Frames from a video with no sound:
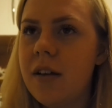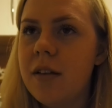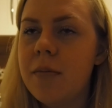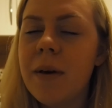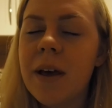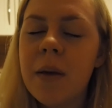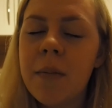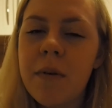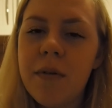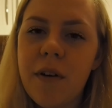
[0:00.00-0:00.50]

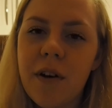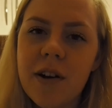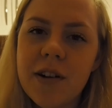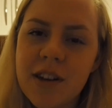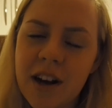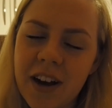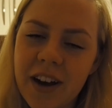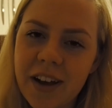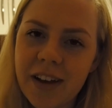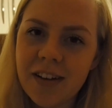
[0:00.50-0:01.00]
making me very
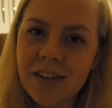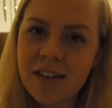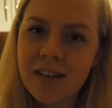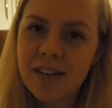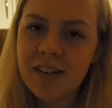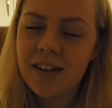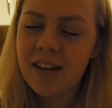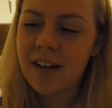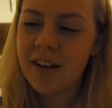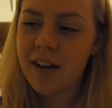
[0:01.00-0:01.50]
tired,
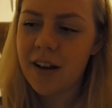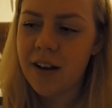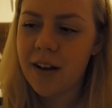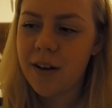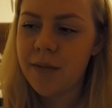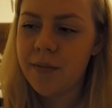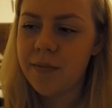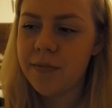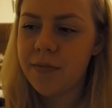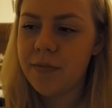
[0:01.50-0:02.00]

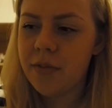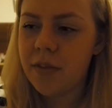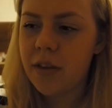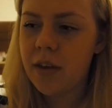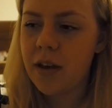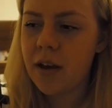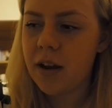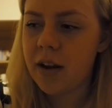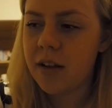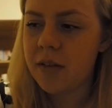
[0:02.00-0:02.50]
and
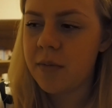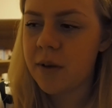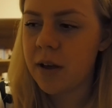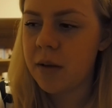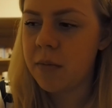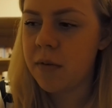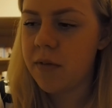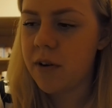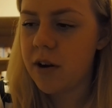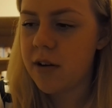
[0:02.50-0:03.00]
it's
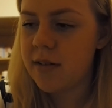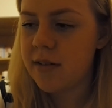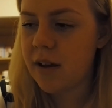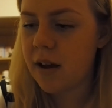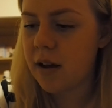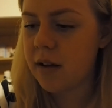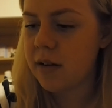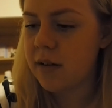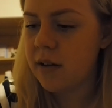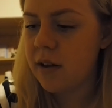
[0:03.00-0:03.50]
making me very
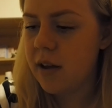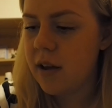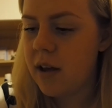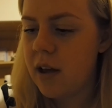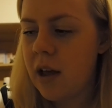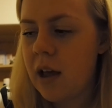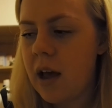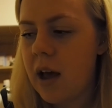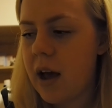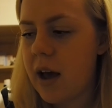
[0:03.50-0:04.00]
sad,
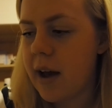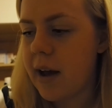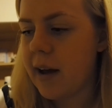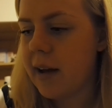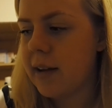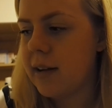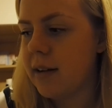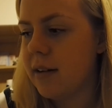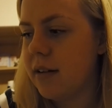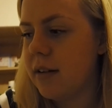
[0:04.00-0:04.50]

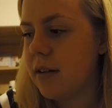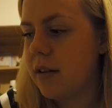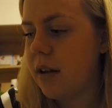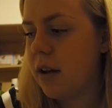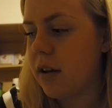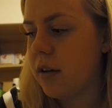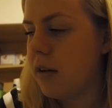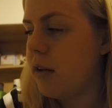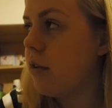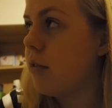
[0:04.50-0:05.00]
and
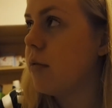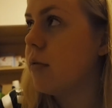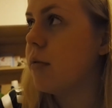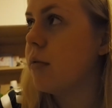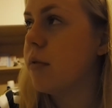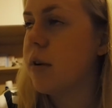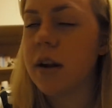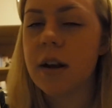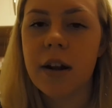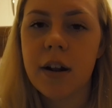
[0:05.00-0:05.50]
I don't
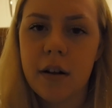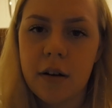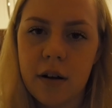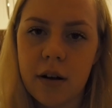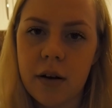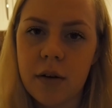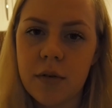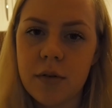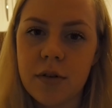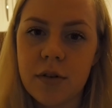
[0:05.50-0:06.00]
really know
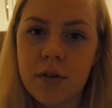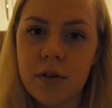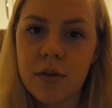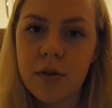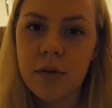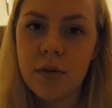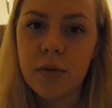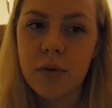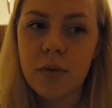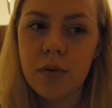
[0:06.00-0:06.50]
how
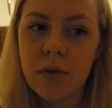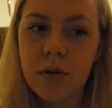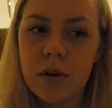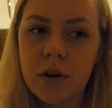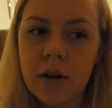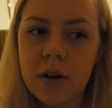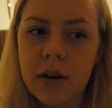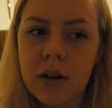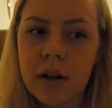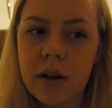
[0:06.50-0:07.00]
to
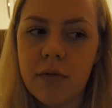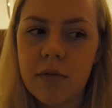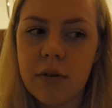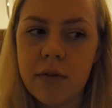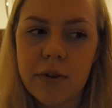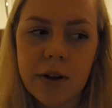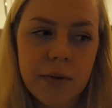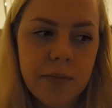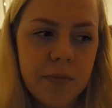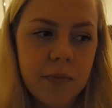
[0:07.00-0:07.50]
get rid
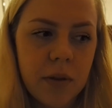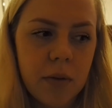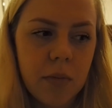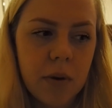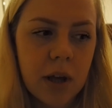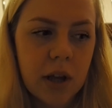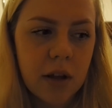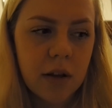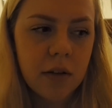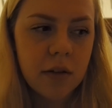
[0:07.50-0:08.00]
of it,
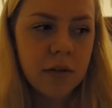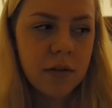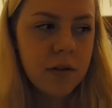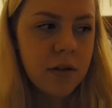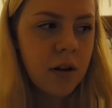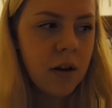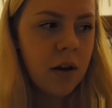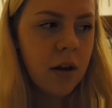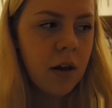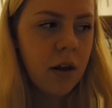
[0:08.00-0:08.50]
because
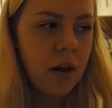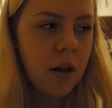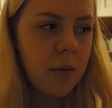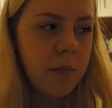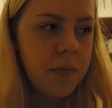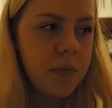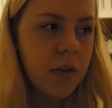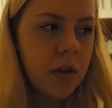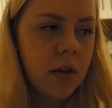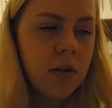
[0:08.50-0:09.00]

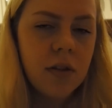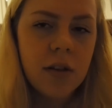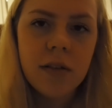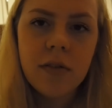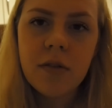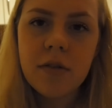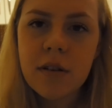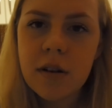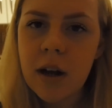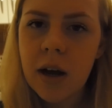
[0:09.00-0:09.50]

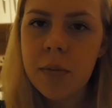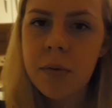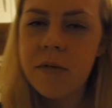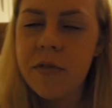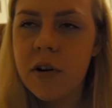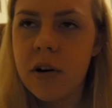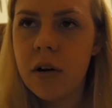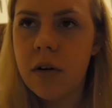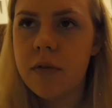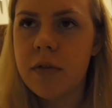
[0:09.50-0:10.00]
this doesn't happen
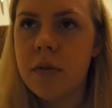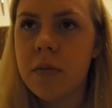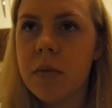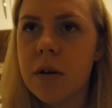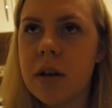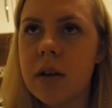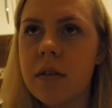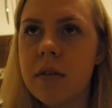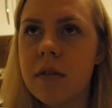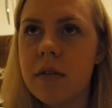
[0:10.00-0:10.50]
very often,
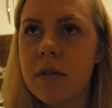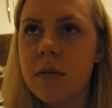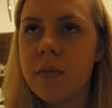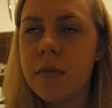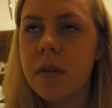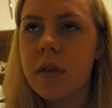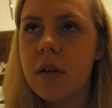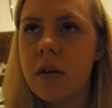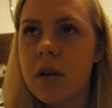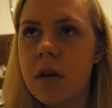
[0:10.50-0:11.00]
because
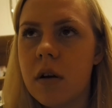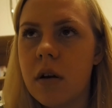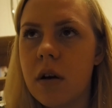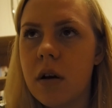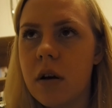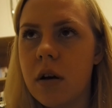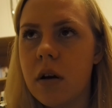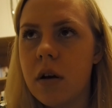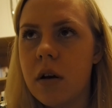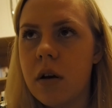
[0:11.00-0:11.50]

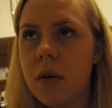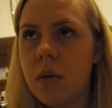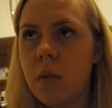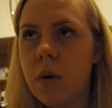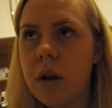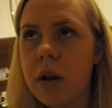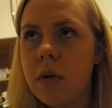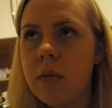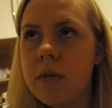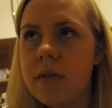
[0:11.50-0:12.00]

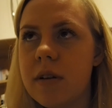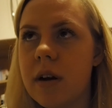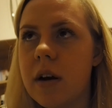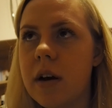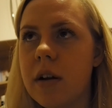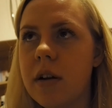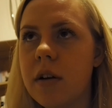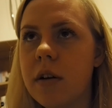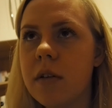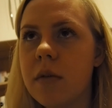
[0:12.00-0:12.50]
when I was
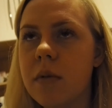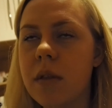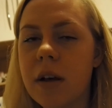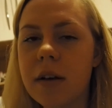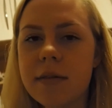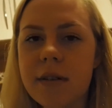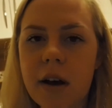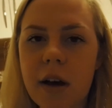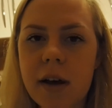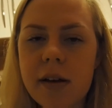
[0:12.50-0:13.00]
diagnosed with
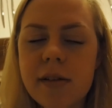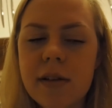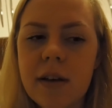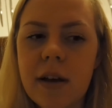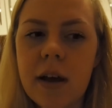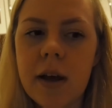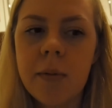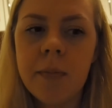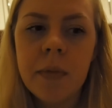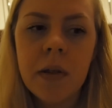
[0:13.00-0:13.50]

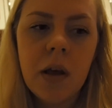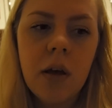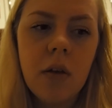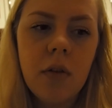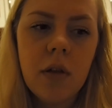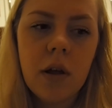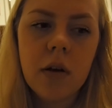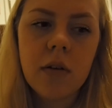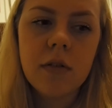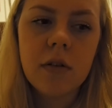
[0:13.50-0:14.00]
anxiety,
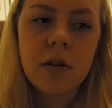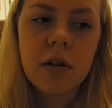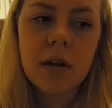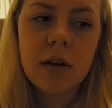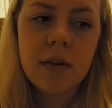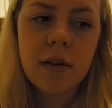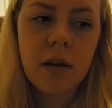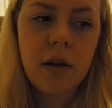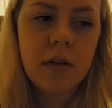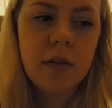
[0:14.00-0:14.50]
they also
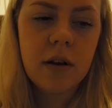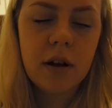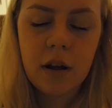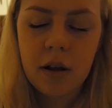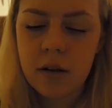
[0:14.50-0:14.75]
diagnosed